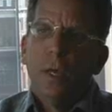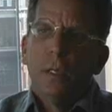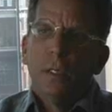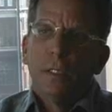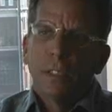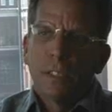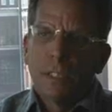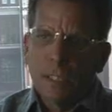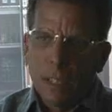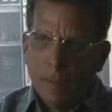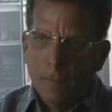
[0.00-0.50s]

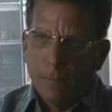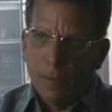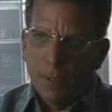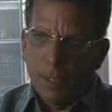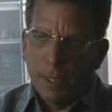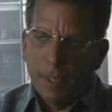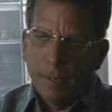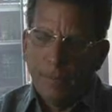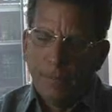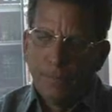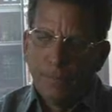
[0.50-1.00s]

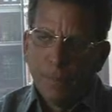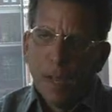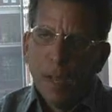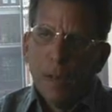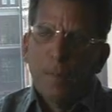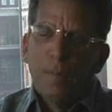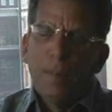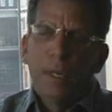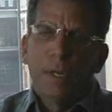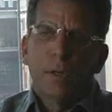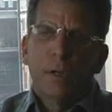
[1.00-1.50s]
something,
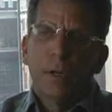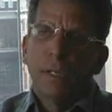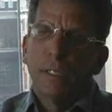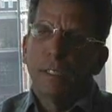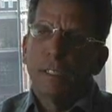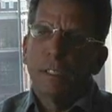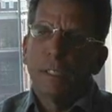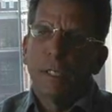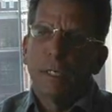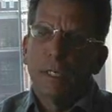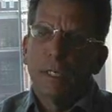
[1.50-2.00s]

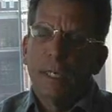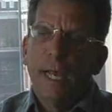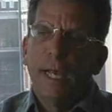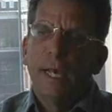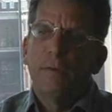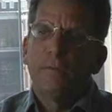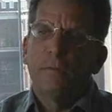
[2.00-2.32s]
because the day